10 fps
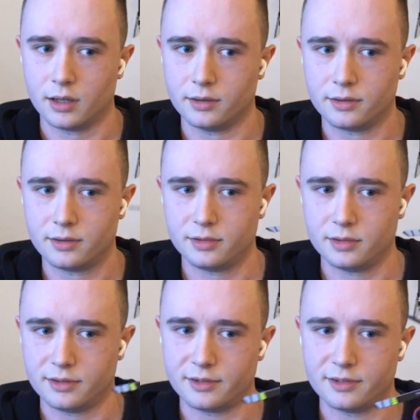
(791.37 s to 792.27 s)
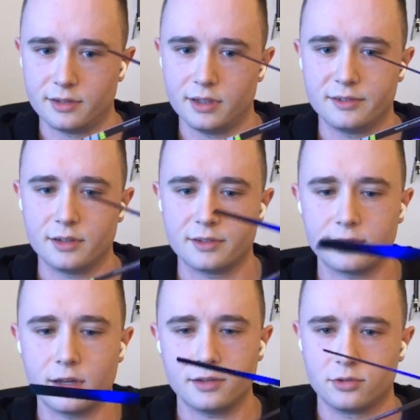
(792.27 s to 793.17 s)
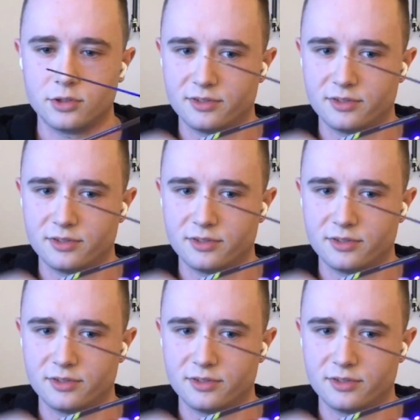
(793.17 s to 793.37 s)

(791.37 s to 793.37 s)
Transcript: And it's as easy as that.